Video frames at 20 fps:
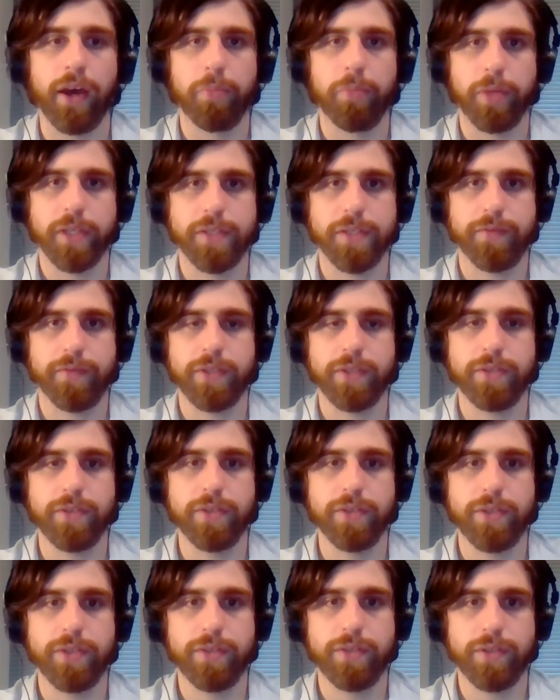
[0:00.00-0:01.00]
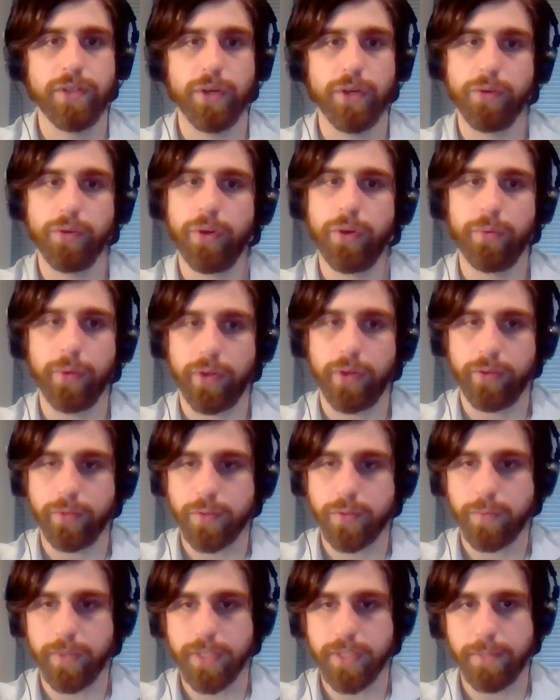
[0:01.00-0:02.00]
Because if you don't know what all
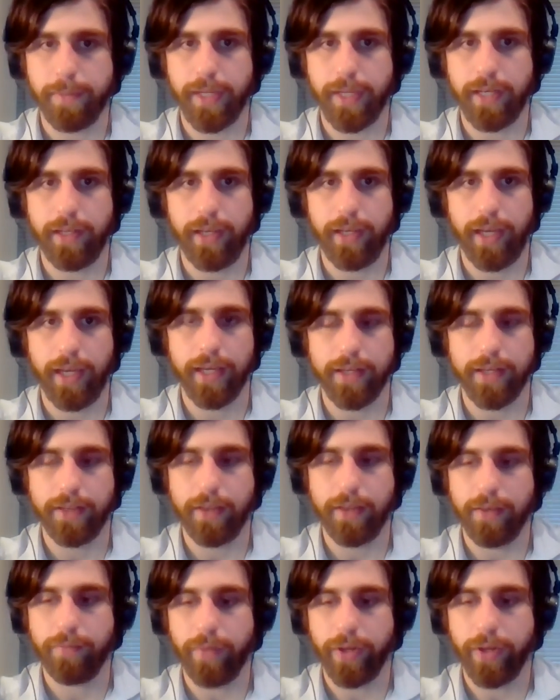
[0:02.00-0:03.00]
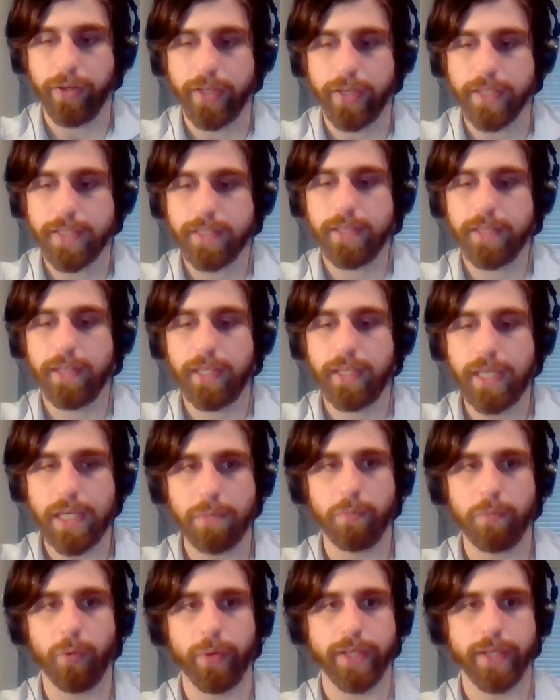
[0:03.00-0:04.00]
those words mean and the various
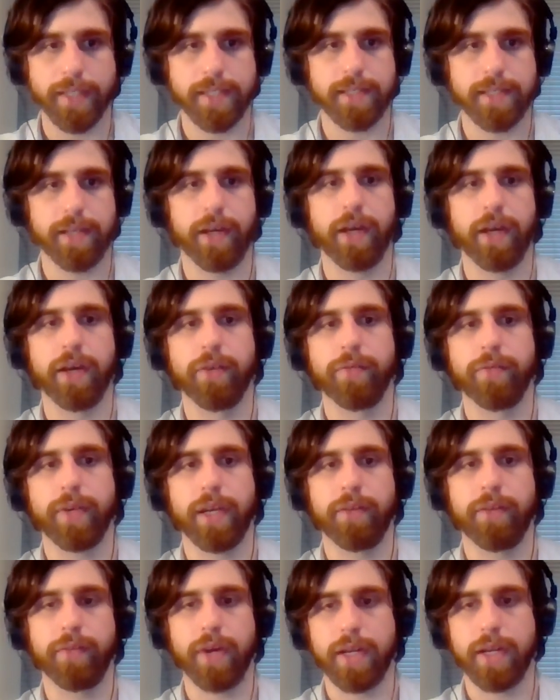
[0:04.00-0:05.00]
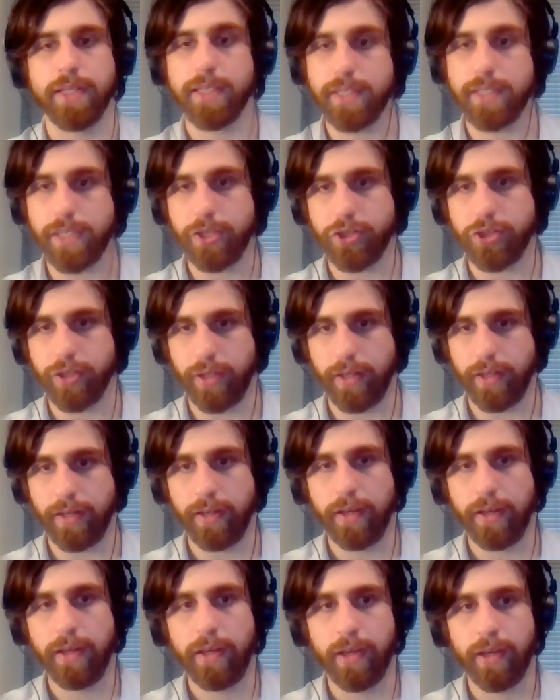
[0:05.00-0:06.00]
key points of kind of contestation
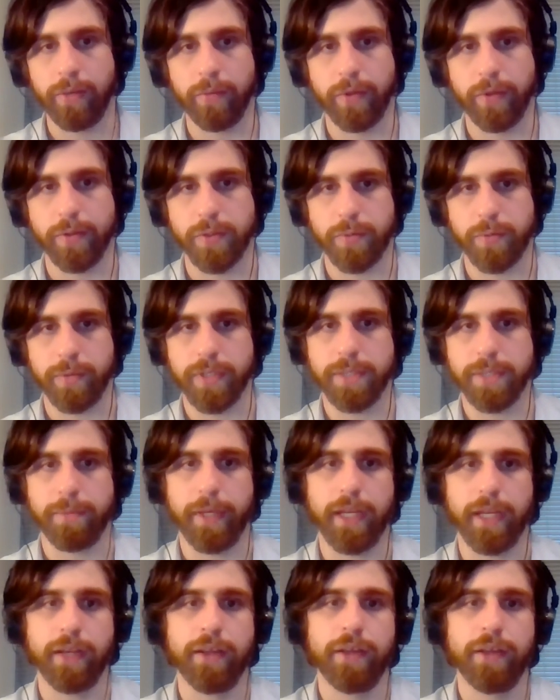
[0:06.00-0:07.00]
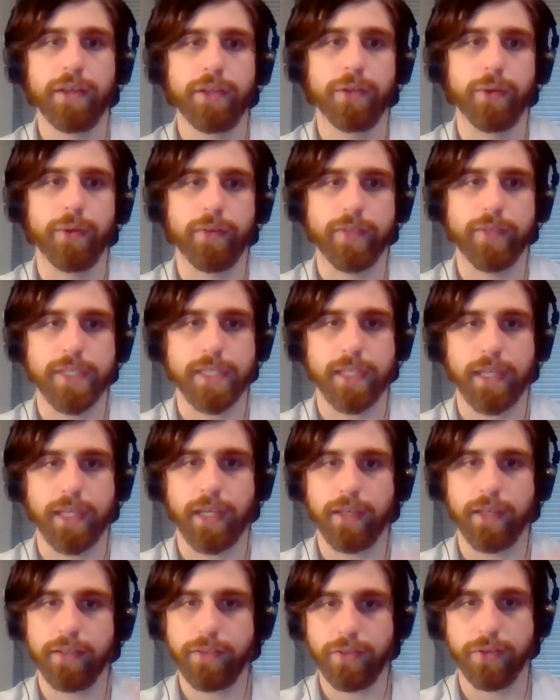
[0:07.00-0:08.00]
in what those words mean, you
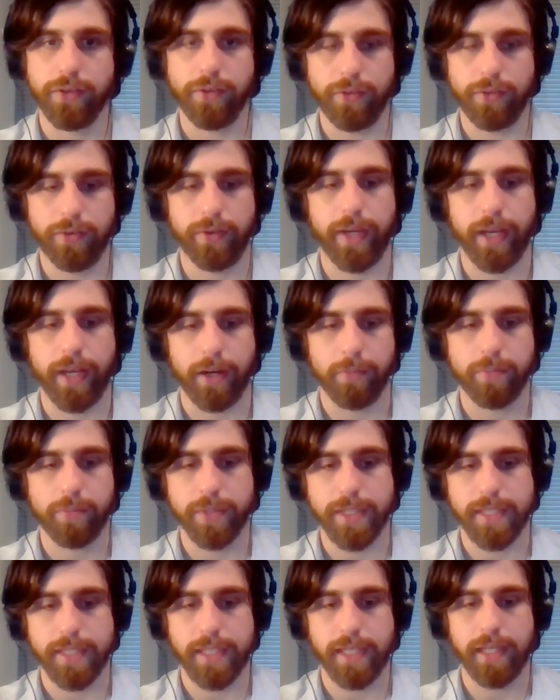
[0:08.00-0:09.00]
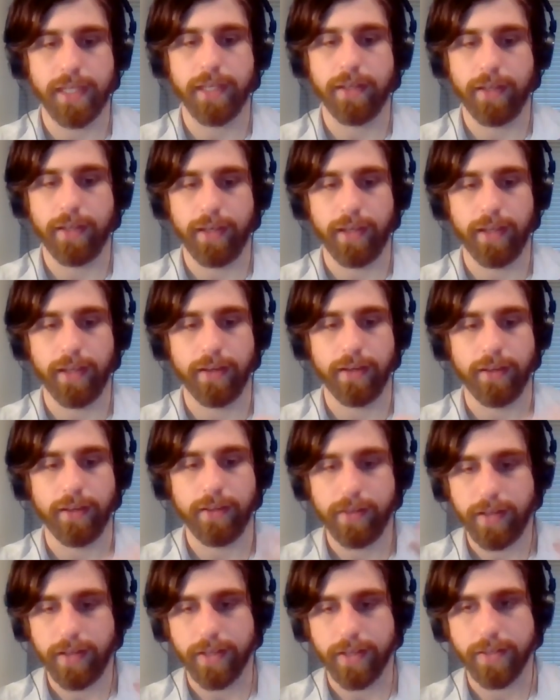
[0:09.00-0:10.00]
obviously, you cannot proceed in
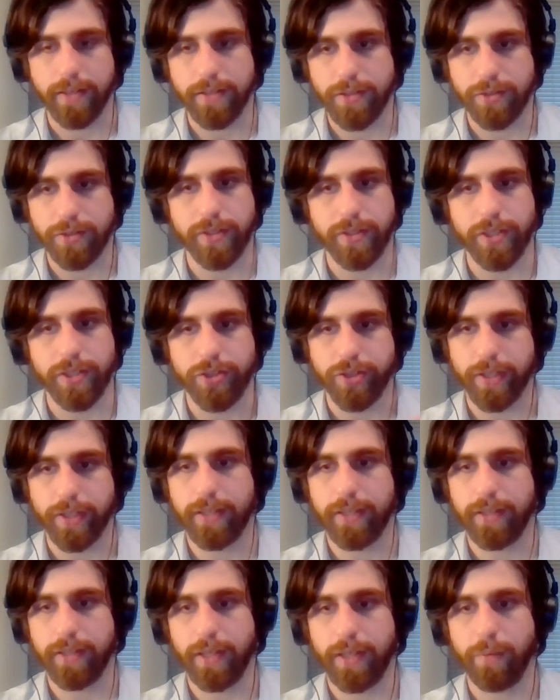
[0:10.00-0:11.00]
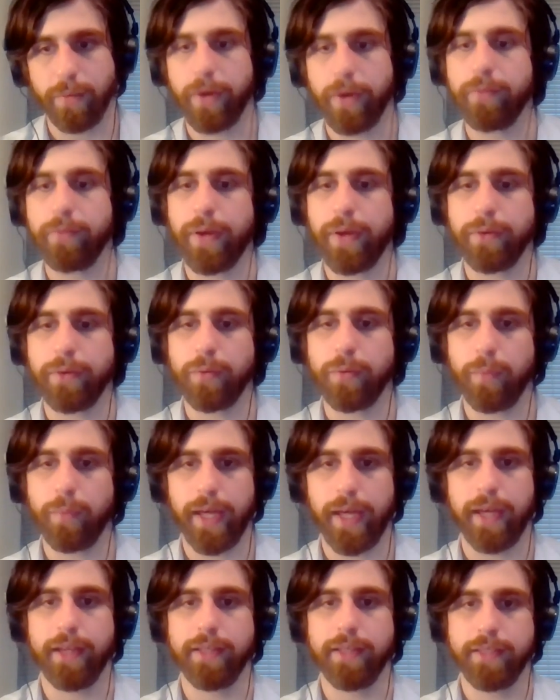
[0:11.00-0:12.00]
a strategically well-founded
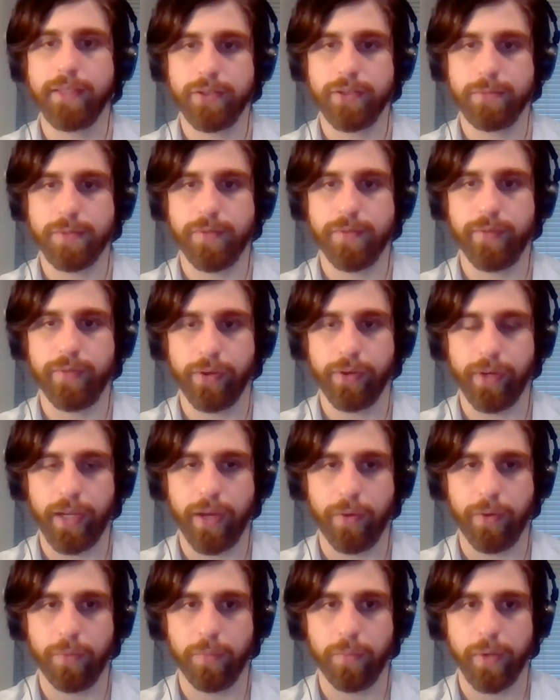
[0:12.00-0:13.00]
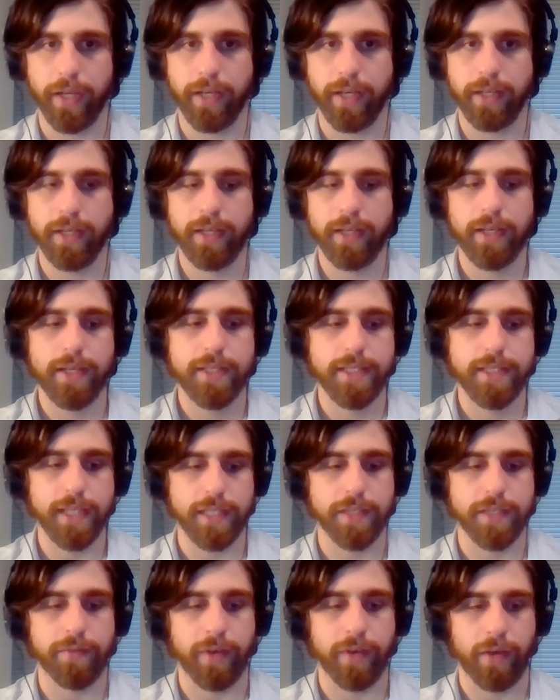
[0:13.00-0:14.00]
way in terms of figuring out what
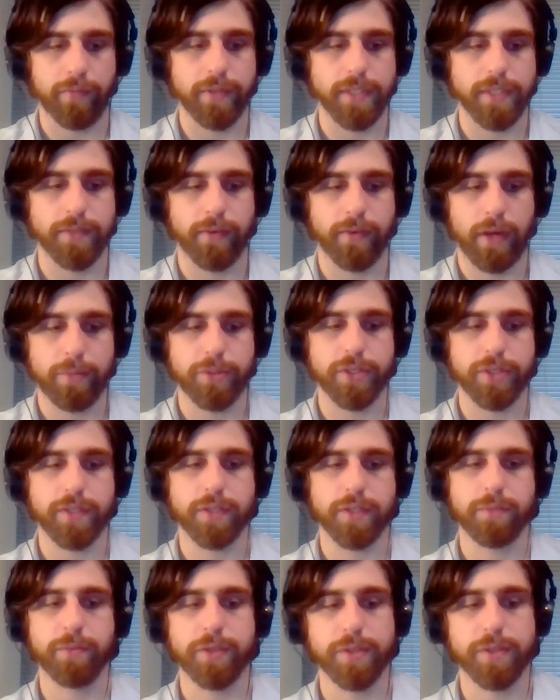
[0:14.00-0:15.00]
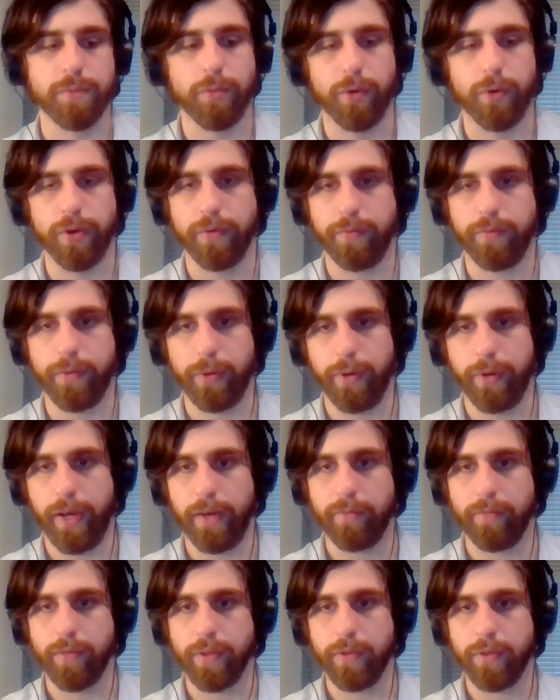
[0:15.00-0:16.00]
sets of offensive options are most important for you to
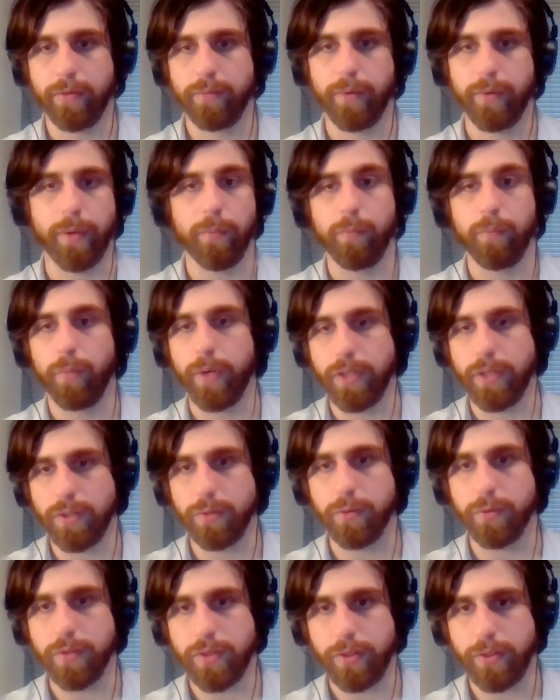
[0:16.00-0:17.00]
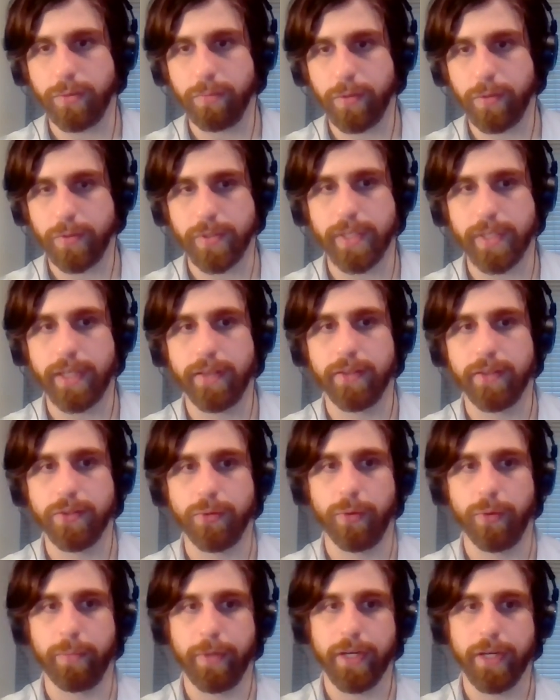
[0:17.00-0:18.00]
have and what tools you most need in the
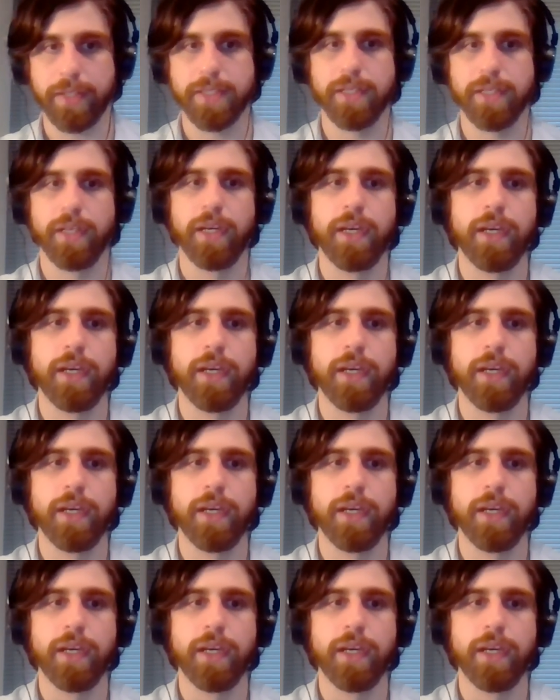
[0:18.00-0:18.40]
toolbox.